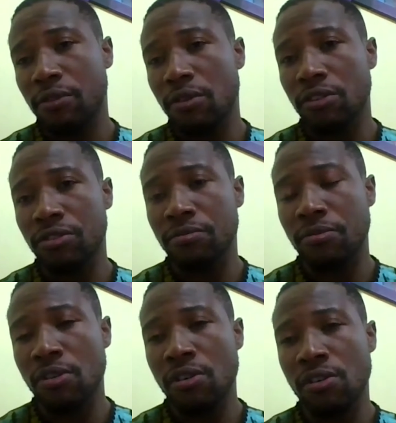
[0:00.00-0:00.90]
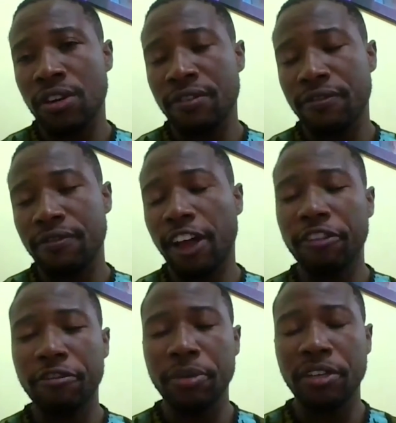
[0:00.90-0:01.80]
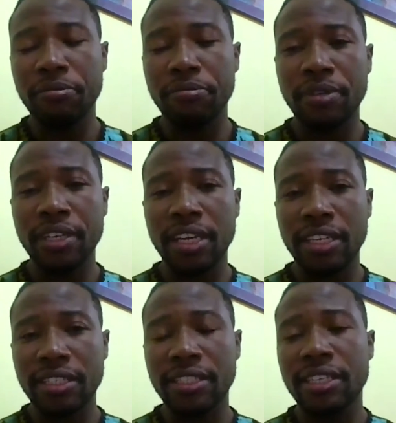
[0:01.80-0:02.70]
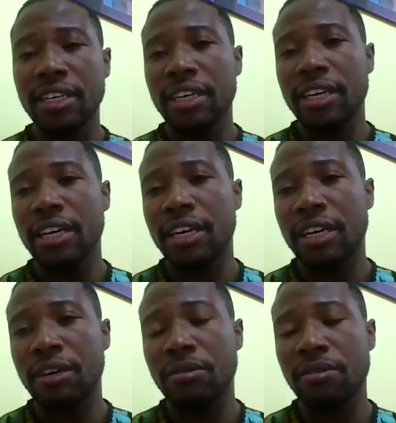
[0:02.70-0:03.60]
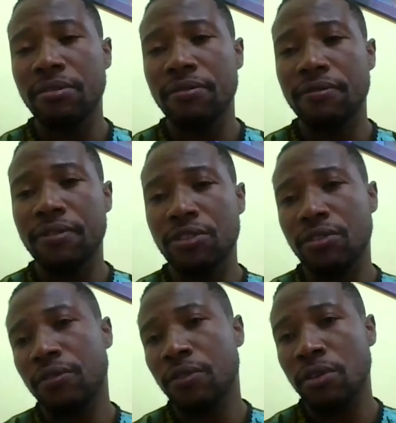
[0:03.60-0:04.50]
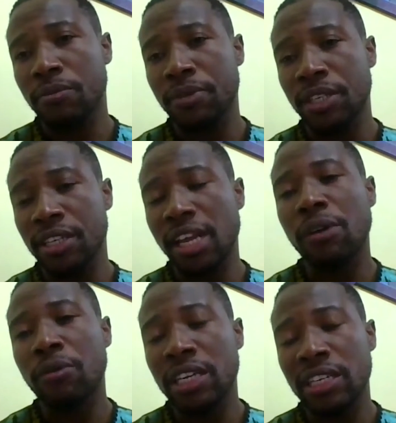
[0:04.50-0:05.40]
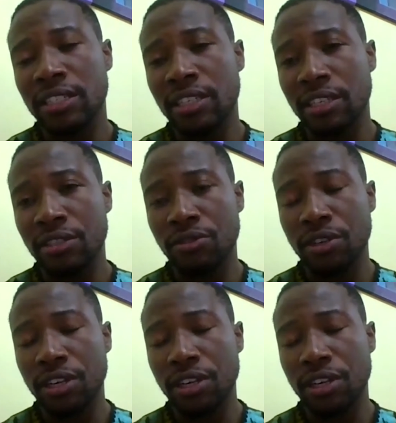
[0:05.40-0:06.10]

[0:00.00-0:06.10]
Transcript: focused more on 5 main pillars. First of all, being the awareness and